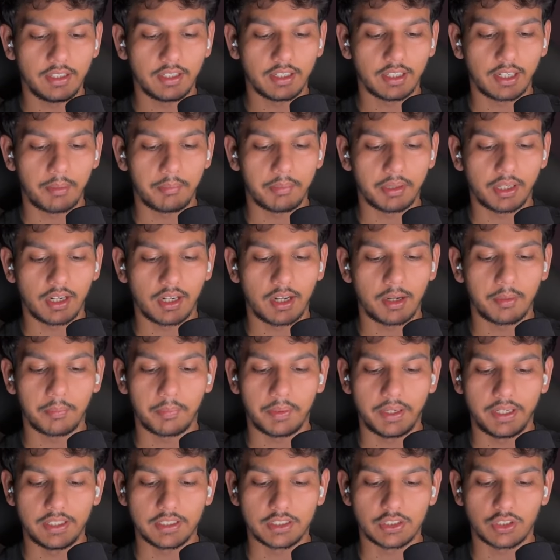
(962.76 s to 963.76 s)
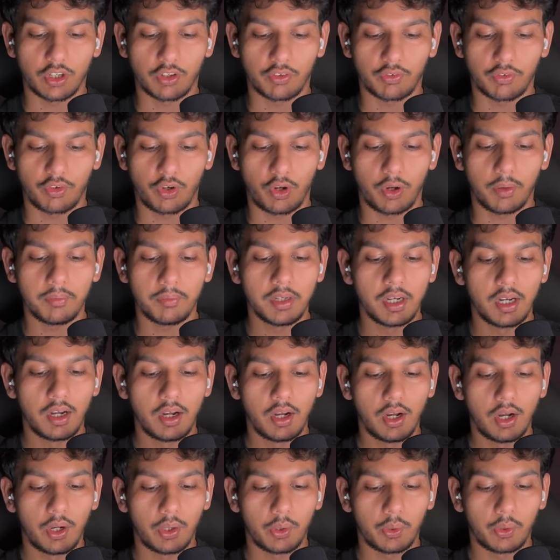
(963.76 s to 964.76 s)
chemical and paint stock from
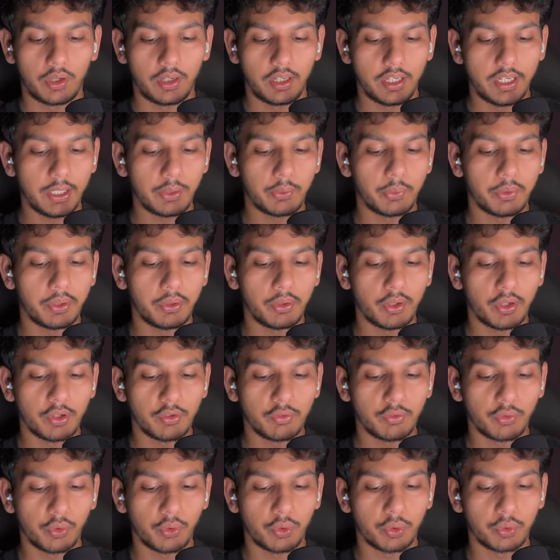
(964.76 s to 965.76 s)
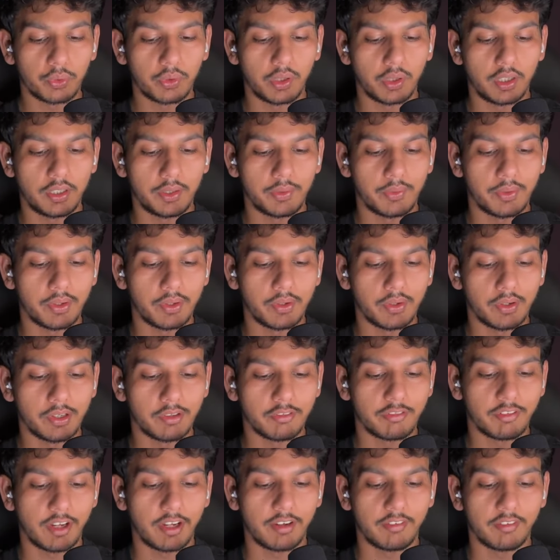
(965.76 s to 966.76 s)
late 2024 to early
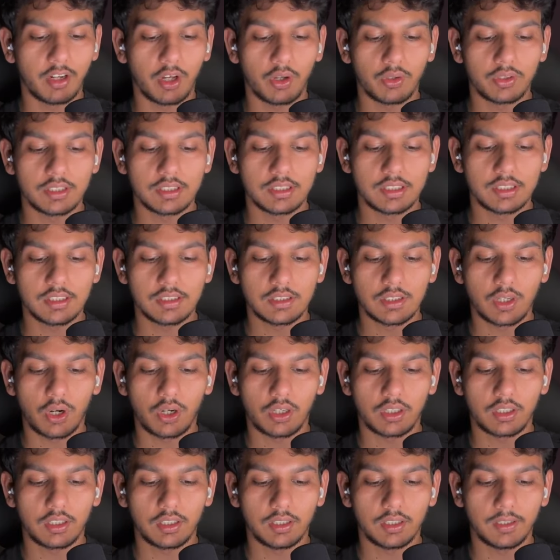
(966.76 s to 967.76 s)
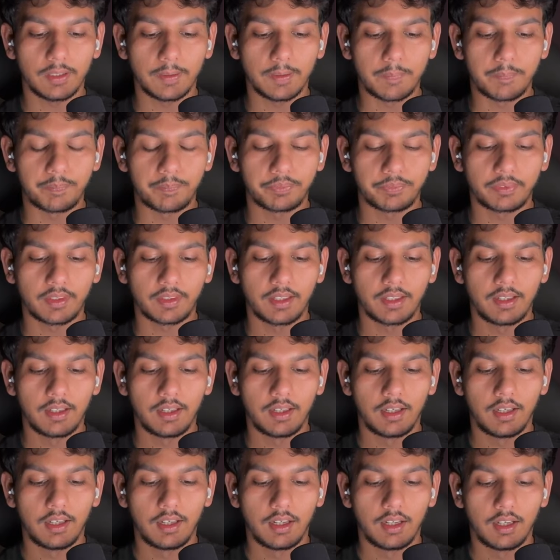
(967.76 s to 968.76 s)
2025. Now this is not a
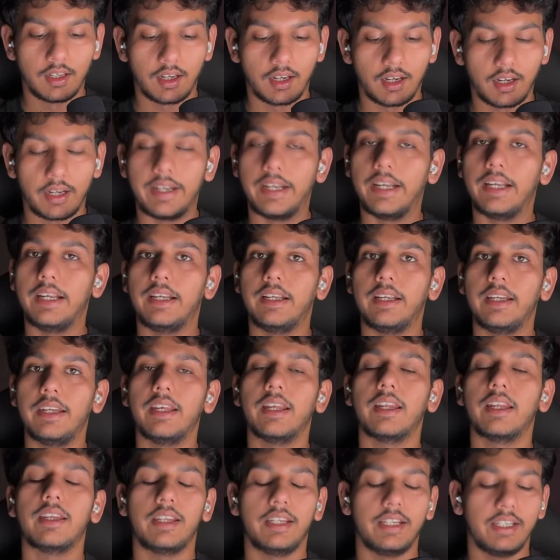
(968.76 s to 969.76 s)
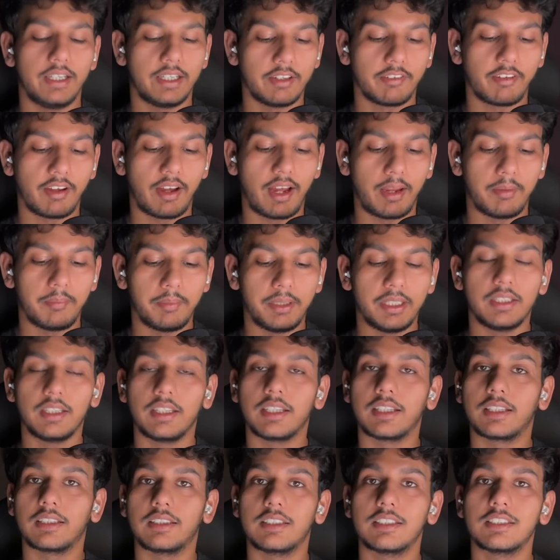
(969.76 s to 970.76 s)
Indian ETF. I mean,
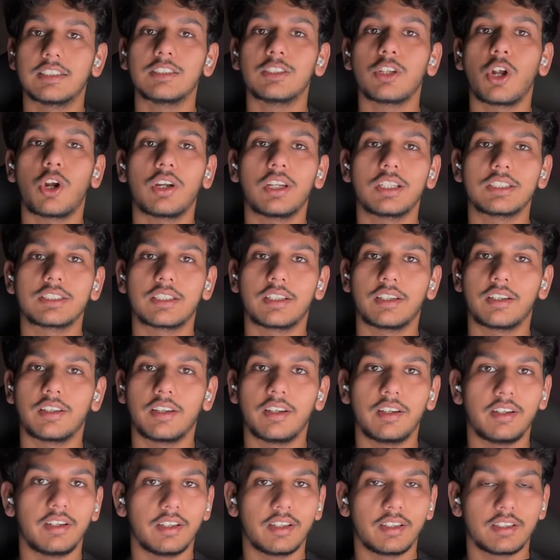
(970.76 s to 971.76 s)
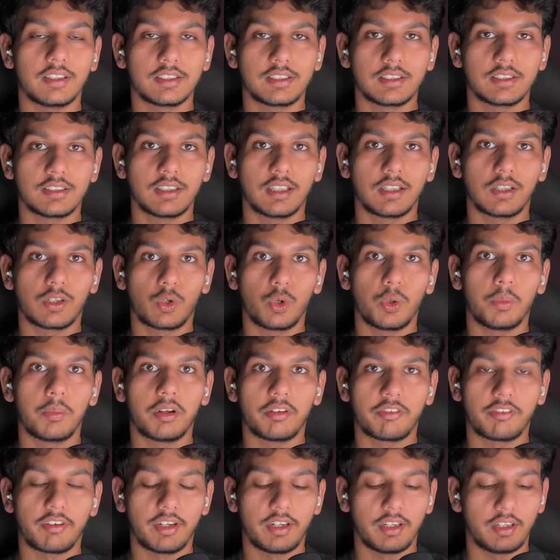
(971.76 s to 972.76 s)
like, this is not listed in India. This is a global
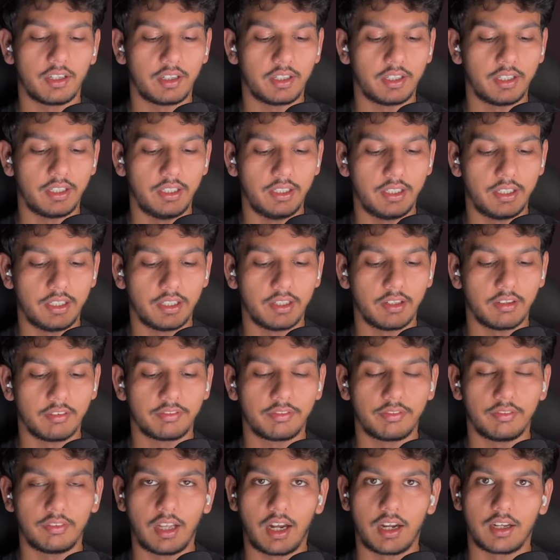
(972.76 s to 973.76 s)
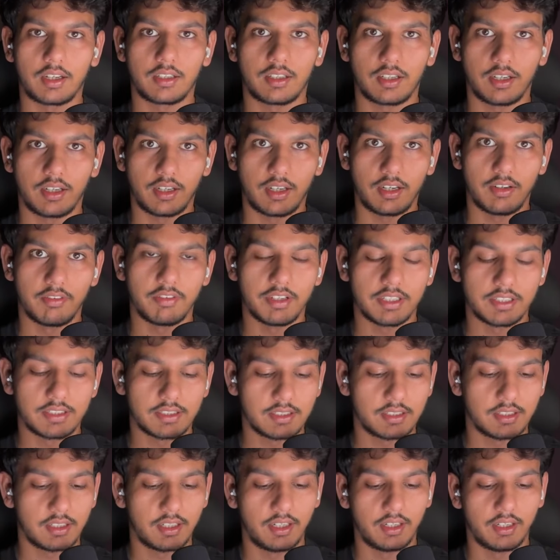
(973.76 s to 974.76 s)
fund ETF that
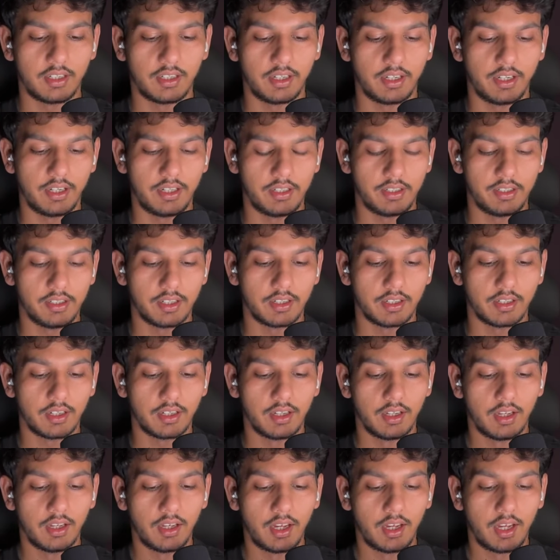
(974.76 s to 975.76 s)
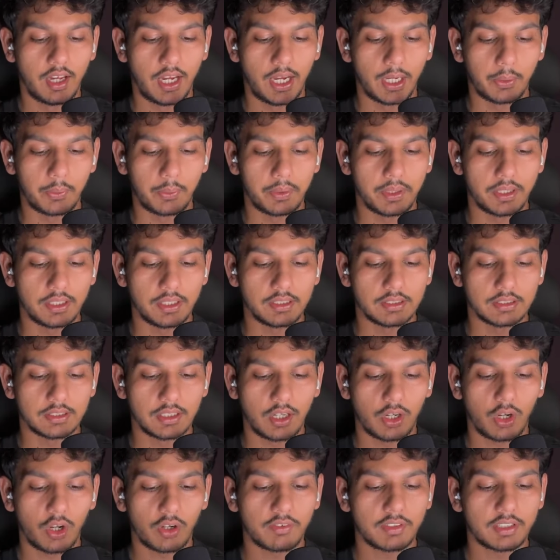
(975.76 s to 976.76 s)
invests in Indian equities.
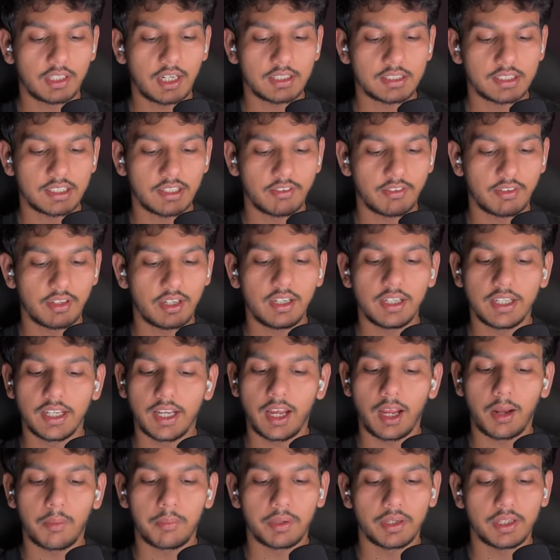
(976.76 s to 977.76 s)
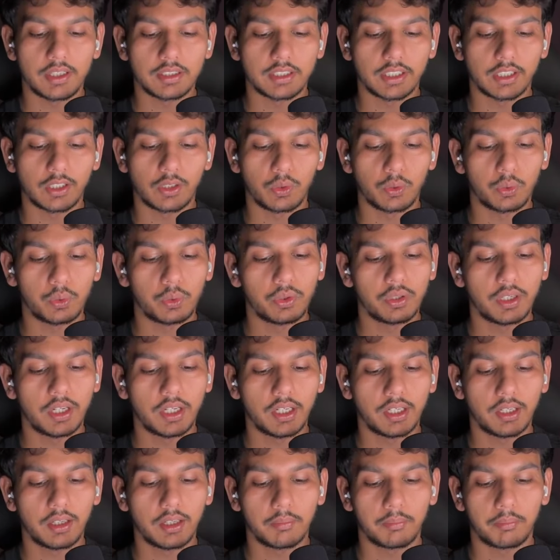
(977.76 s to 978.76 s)
Along with that, several DII players,
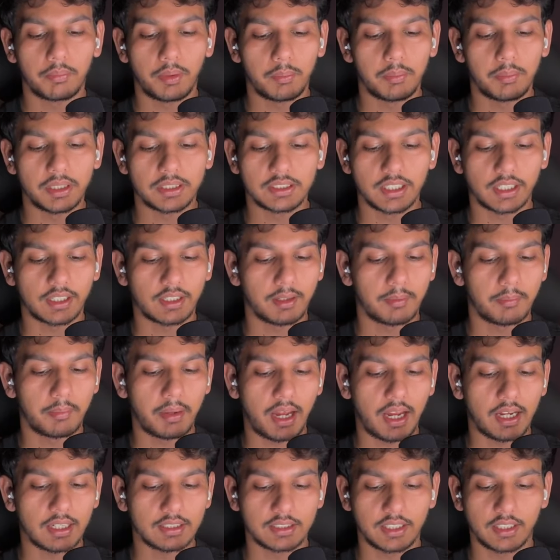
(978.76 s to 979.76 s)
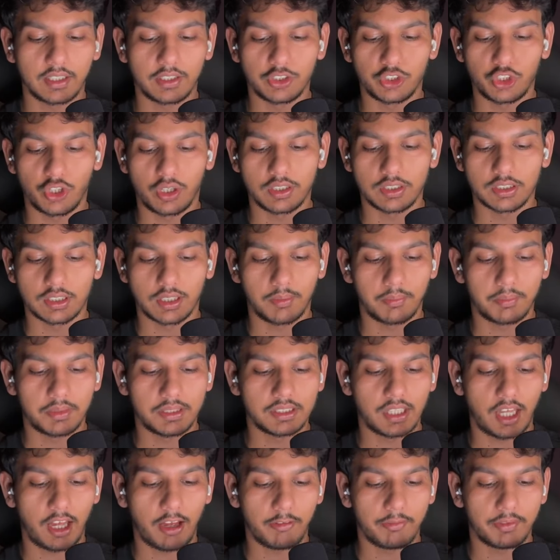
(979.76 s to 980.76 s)
including public sector banks and insurance
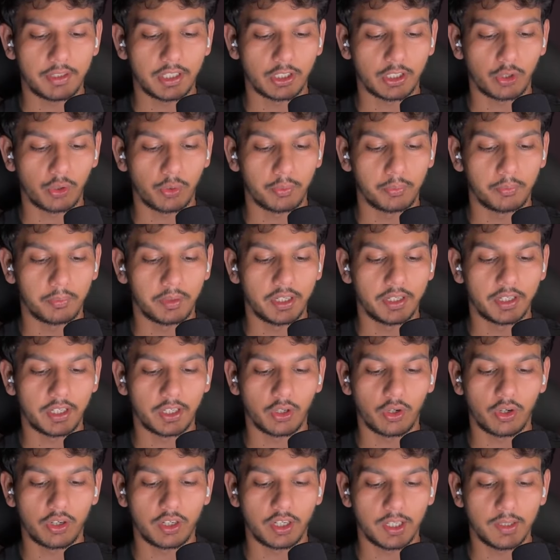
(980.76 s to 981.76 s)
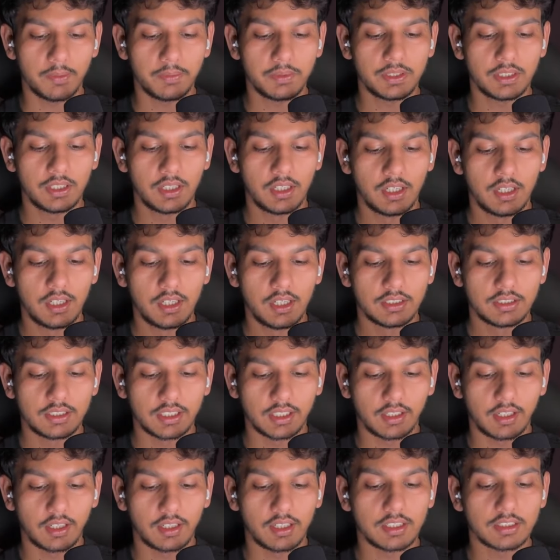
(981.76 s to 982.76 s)
companies, have been accumulating on dips,
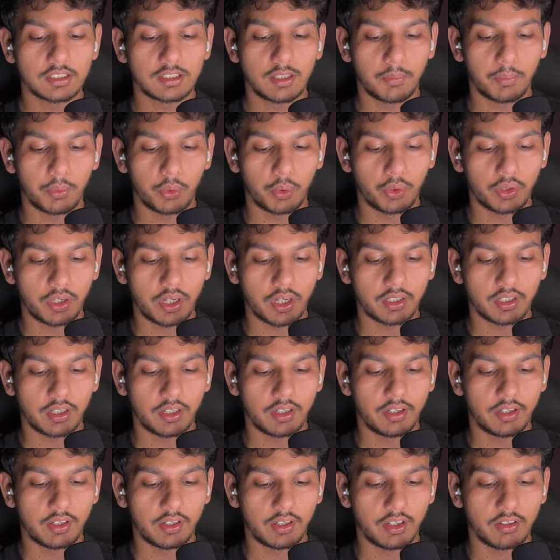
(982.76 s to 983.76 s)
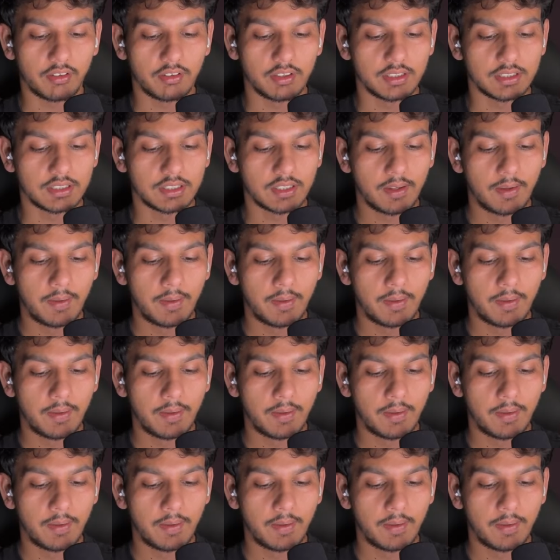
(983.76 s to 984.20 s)
signaling support at current levels.